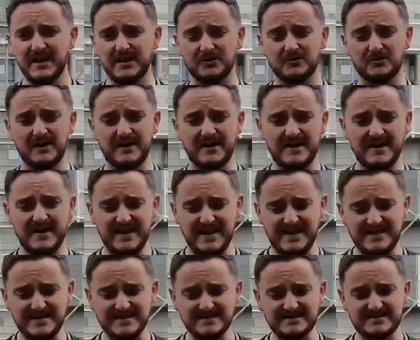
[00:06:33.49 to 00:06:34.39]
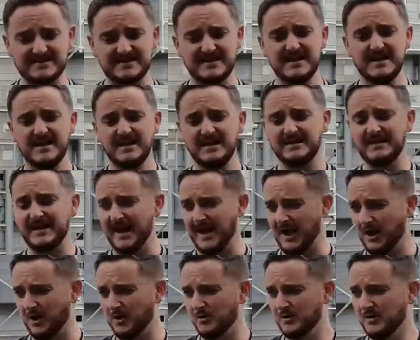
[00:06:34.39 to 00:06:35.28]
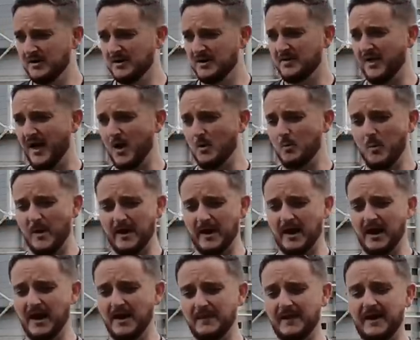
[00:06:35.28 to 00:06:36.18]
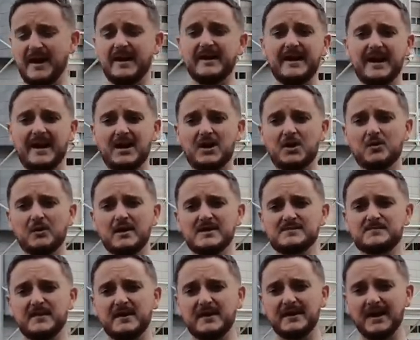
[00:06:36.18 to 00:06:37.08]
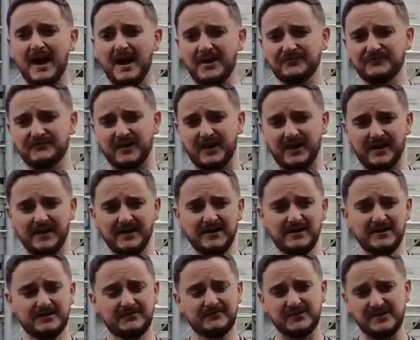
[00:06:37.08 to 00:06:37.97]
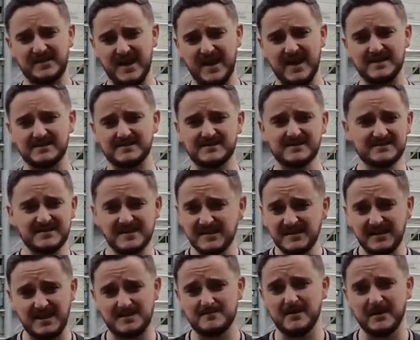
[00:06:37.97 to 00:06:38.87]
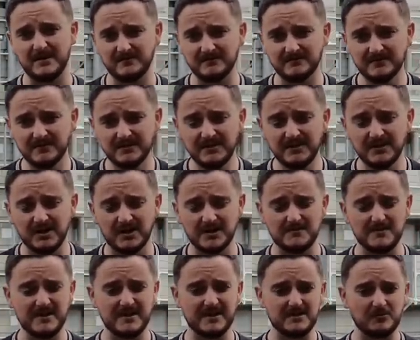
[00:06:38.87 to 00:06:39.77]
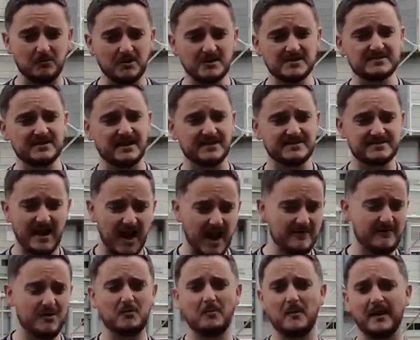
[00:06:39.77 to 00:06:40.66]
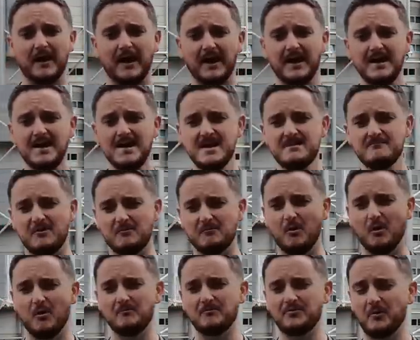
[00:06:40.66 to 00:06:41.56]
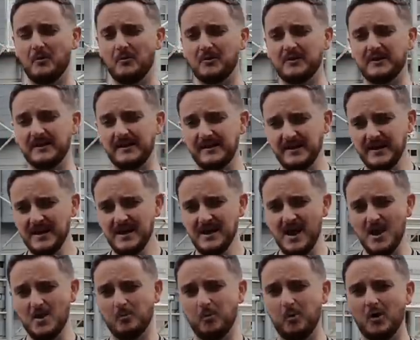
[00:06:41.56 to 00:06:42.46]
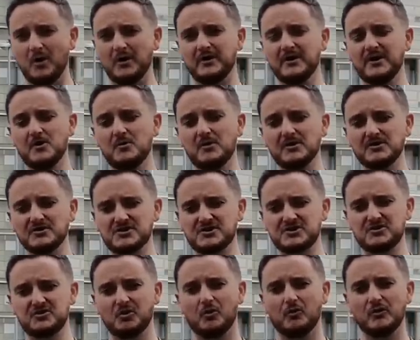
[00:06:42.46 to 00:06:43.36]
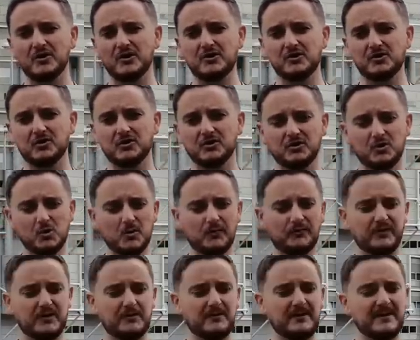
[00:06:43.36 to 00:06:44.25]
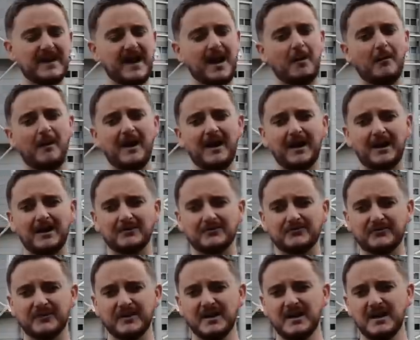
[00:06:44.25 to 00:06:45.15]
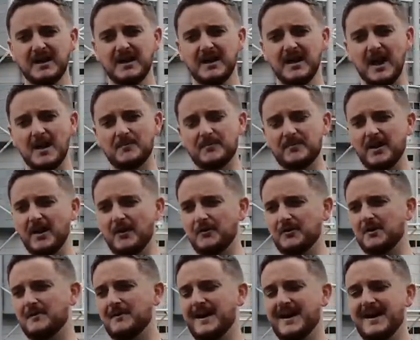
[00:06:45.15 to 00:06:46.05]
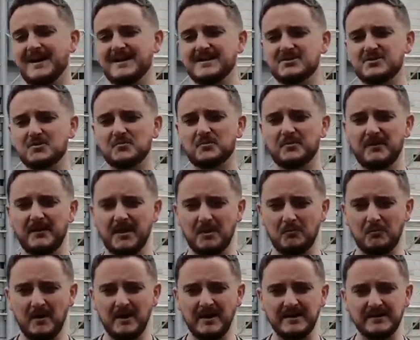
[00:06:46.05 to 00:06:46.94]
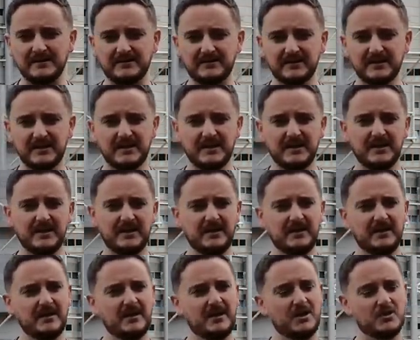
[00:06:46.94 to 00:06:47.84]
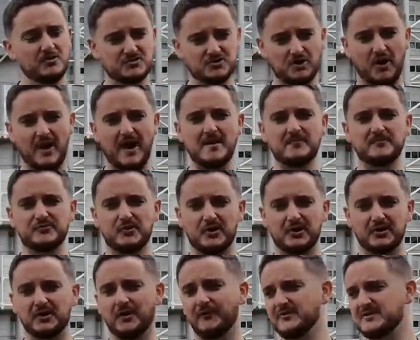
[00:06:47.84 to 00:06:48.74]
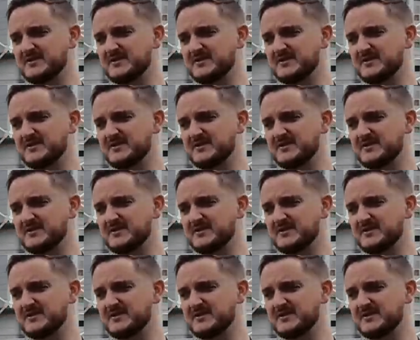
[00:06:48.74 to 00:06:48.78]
You know, he is now that winger that Eddie Howe has been after for years, since he came in. You know what I mean? He wants that direct winger, but more importantly, a one who can score a goal. Hopefully we now have a player on our hands who can play at Wade, who's got end product.